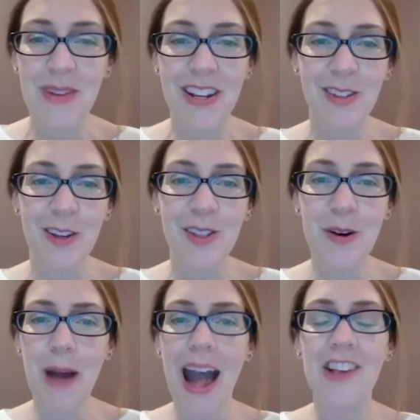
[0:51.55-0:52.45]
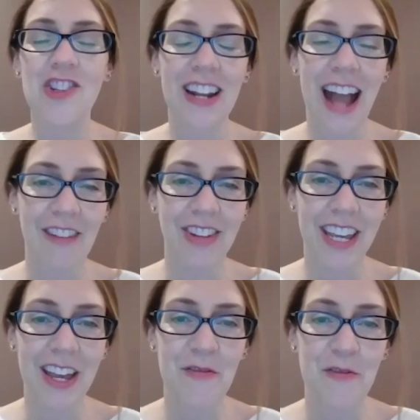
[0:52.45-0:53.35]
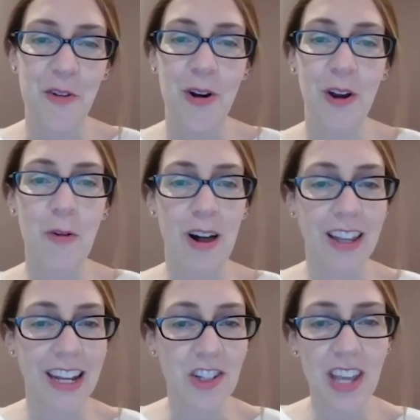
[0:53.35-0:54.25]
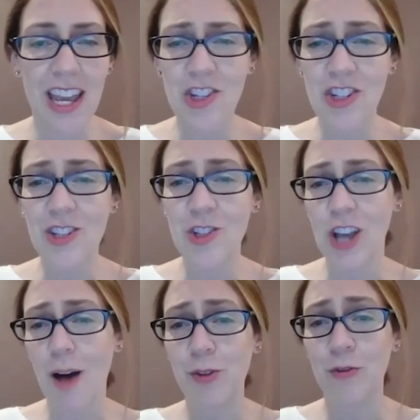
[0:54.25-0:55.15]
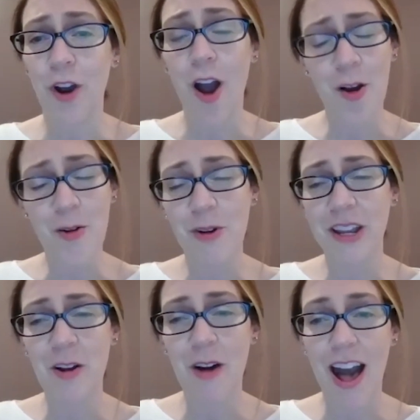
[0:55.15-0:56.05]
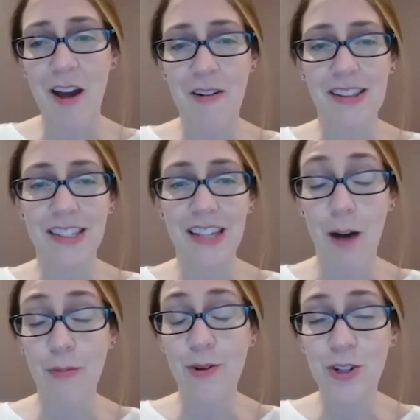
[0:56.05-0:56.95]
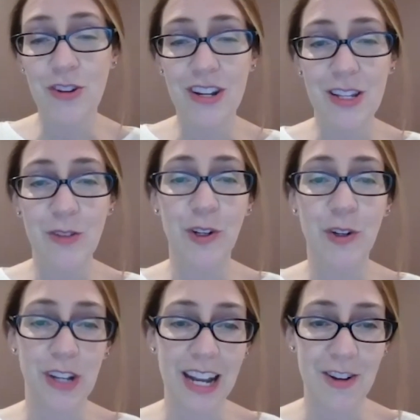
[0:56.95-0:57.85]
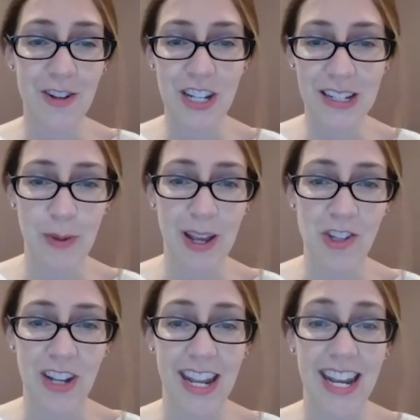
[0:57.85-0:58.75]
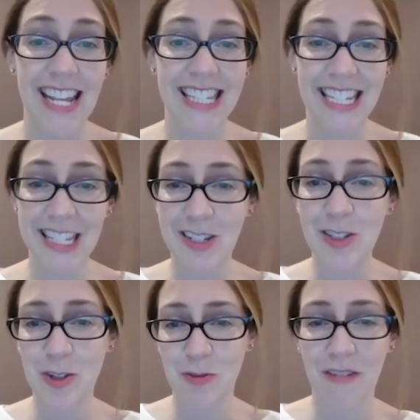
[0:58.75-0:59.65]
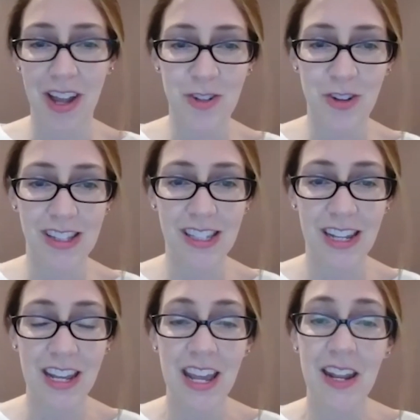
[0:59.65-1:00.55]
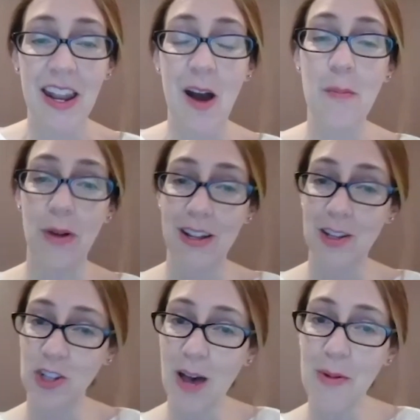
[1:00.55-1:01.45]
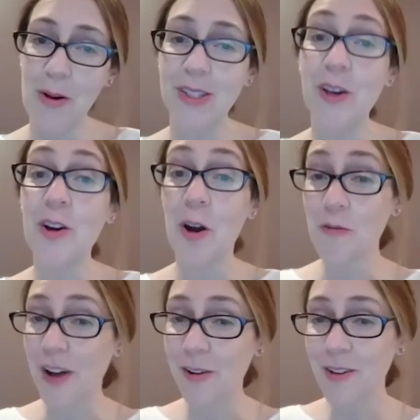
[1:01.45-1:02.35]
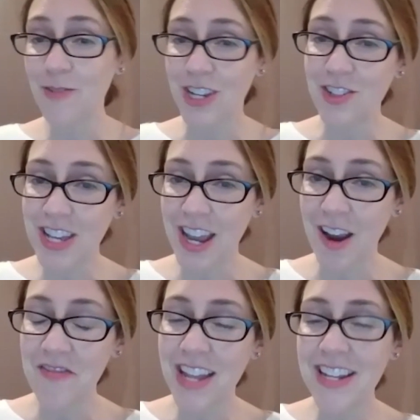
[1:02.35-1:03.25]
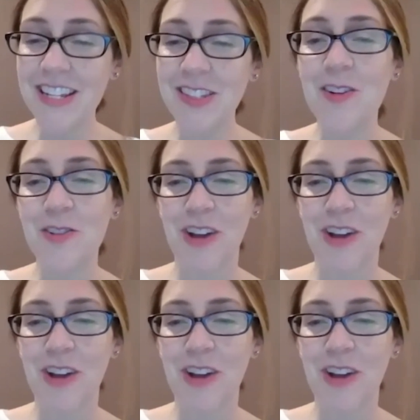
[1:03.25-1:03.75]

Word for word: but he's also a passionate advocate for quality education, jobs for hardworking Ohioans, opportunities for green energy expansion, and assistance to our veterans. Now, Brandon Chapo is a co-founder of Change the Air, and he's our